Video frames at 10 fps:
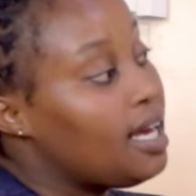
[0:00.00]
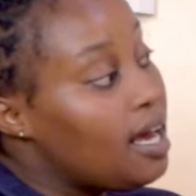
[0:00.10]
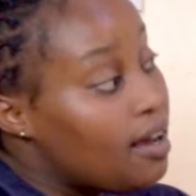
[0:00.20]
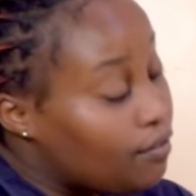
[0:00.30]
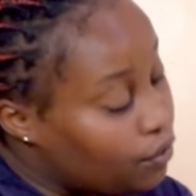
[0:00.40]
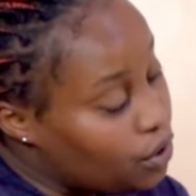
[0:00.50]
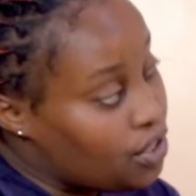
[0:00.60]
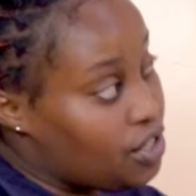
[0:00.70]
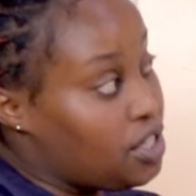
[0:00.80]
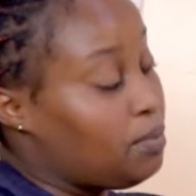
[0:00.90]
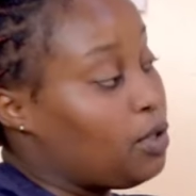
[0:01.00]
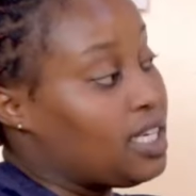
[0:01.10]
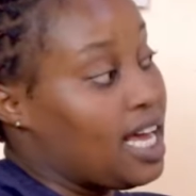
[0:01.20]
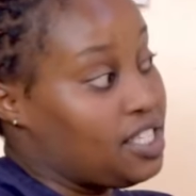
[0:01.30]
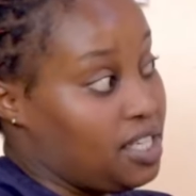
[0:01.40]
Foods rich in
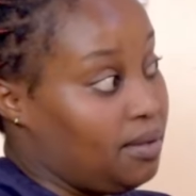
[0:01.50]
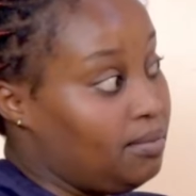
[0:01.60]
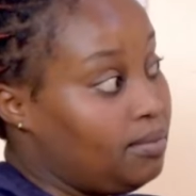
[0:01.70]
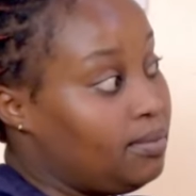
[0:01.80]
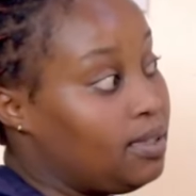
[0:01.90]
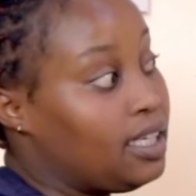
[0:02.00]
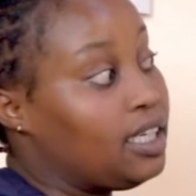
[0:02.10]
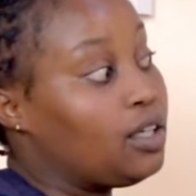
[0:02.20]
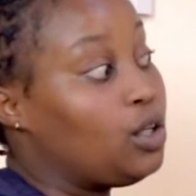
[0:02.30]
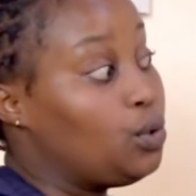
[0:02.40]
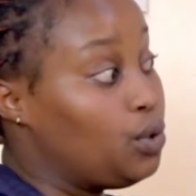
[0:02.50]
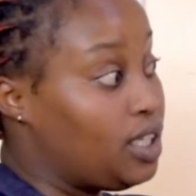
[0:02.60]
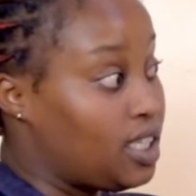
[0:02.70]
potassium include